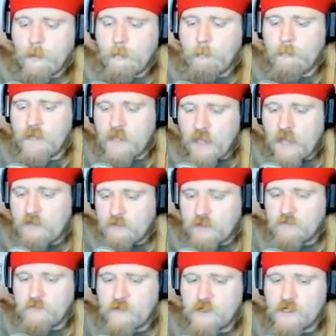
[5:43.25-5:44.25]
me
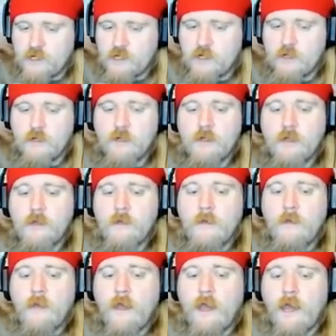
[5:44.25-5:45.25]
having a vision
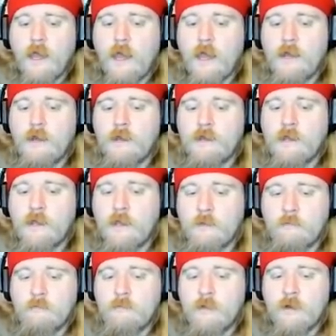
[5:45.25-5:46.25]
and
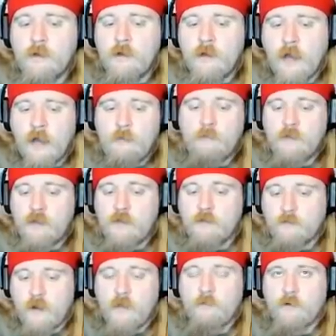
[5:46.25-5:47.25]
him not being
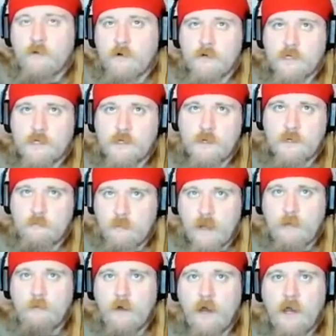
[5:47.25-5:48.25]
the right person in
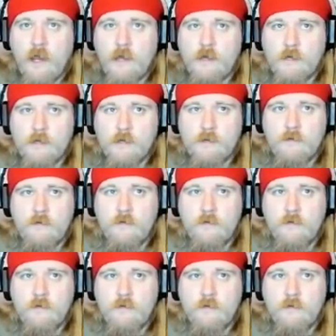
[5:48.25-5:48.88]
my mind